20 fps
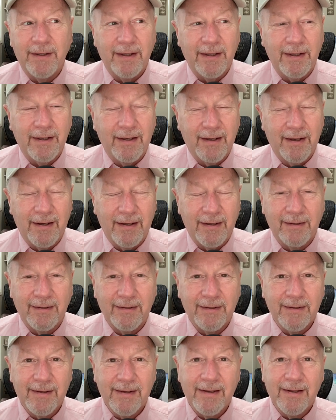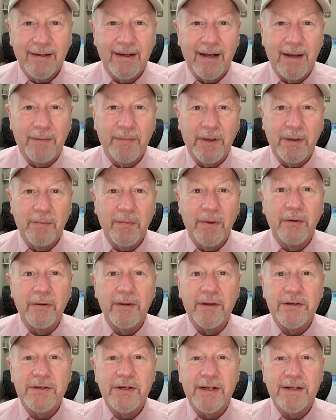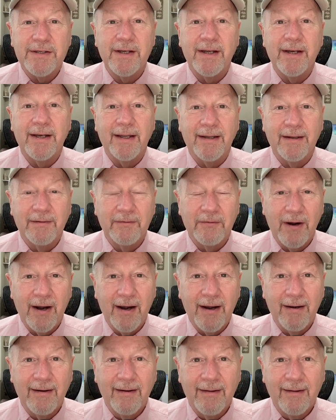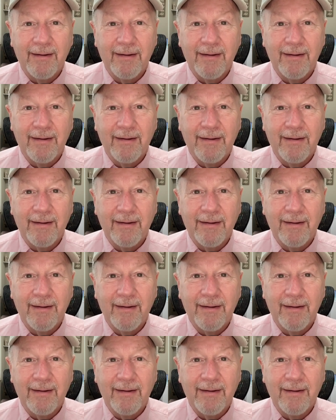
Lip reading: the middle of the sixth inning, right?